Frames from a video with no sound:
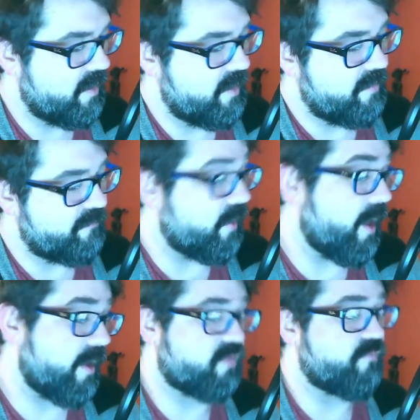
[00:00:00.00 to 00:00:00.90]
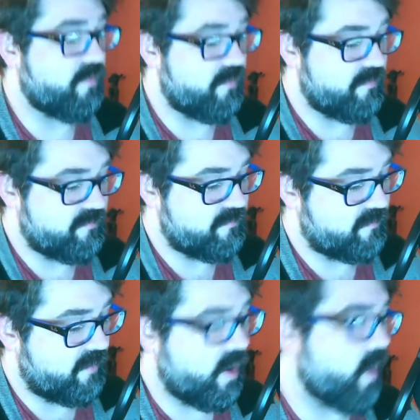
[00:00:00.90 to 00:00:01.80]
philosophers and
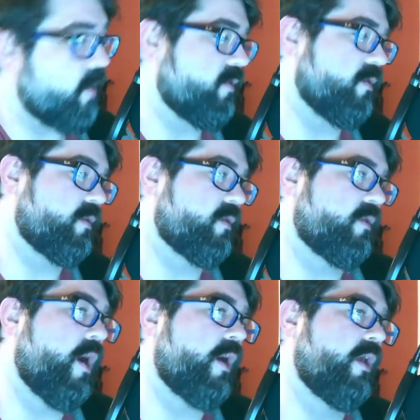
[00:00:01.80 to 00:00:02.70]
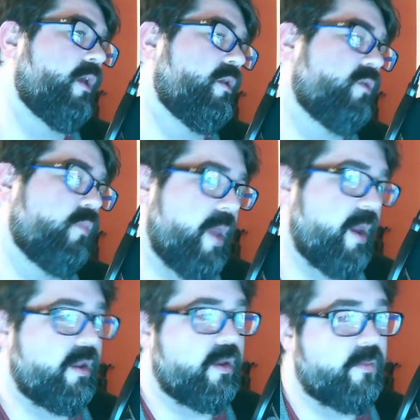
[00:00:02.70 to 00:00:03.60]
psychologists talking and
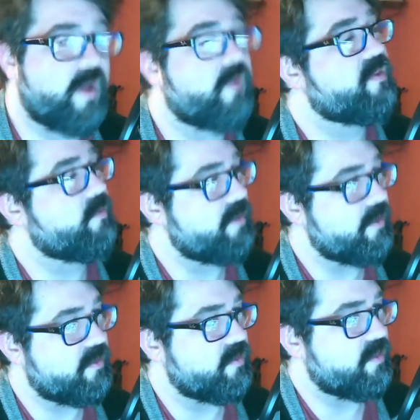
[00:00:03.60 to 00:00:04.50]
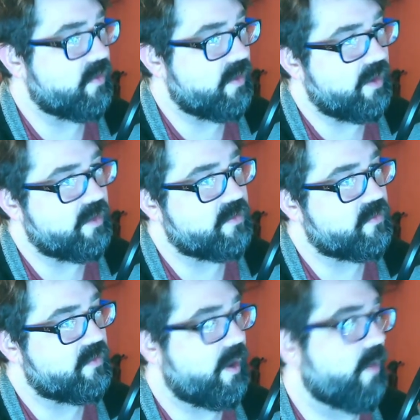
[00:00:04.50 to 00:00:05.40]
debating about simulation theory and
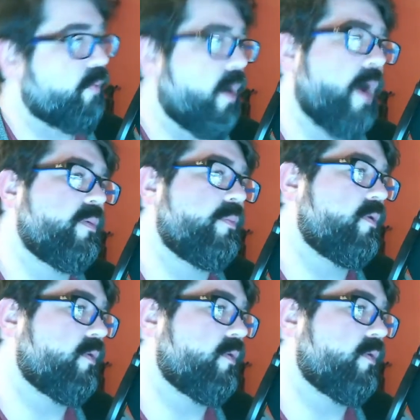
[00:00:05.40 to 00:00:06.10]
it's how probable or